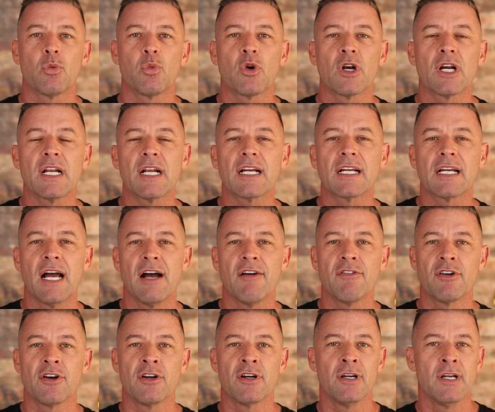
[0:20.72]
we're going to
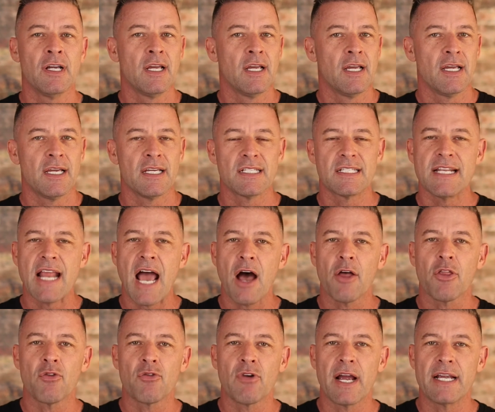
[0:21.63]
cover, is
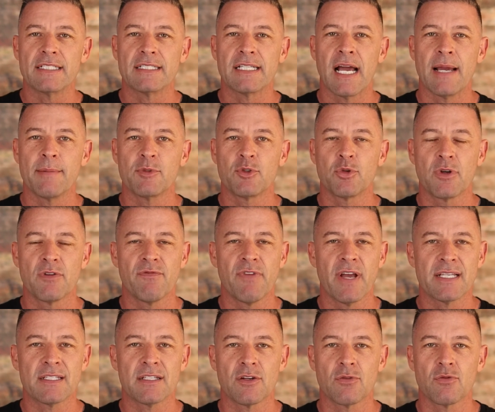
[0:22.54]
now the right time to
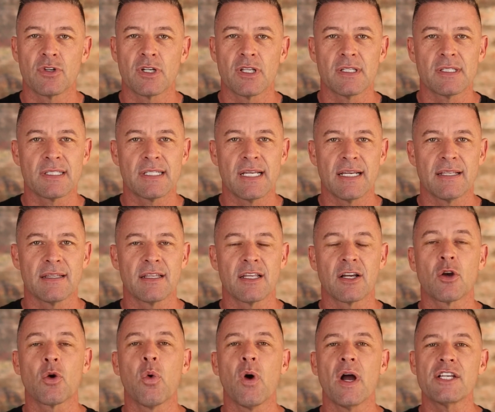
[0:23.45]
invest in real estate? The
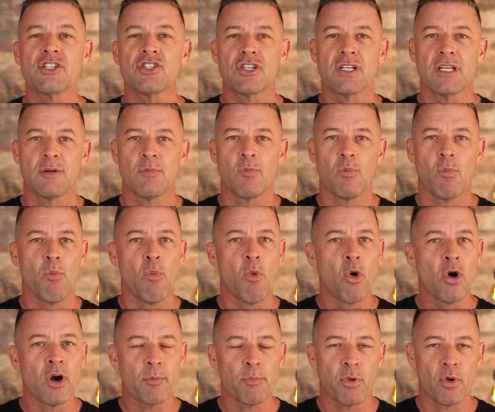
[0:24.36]
question,
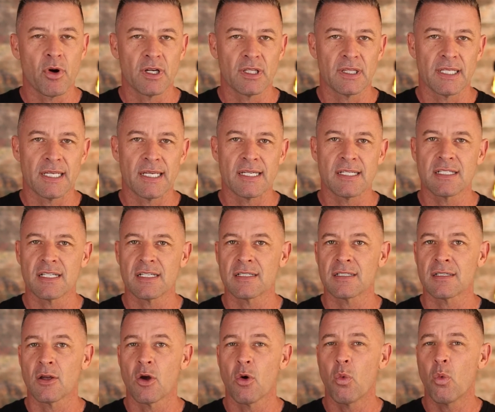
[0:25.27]
more importantly, is
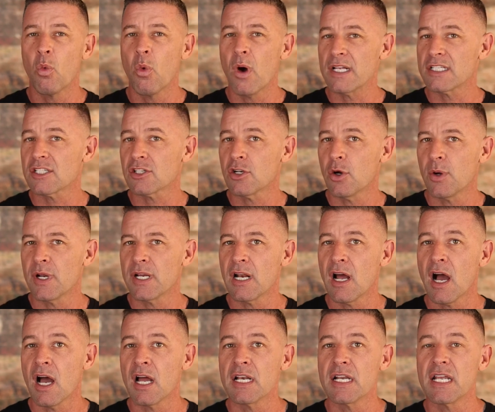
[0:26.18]
what's going
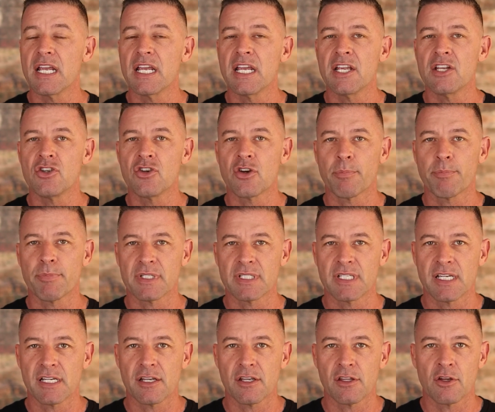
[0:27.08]
on in your
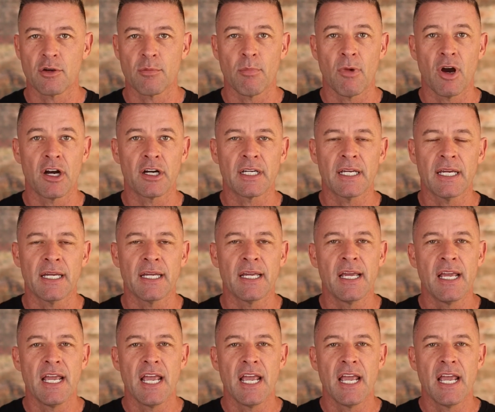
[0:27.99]
particular market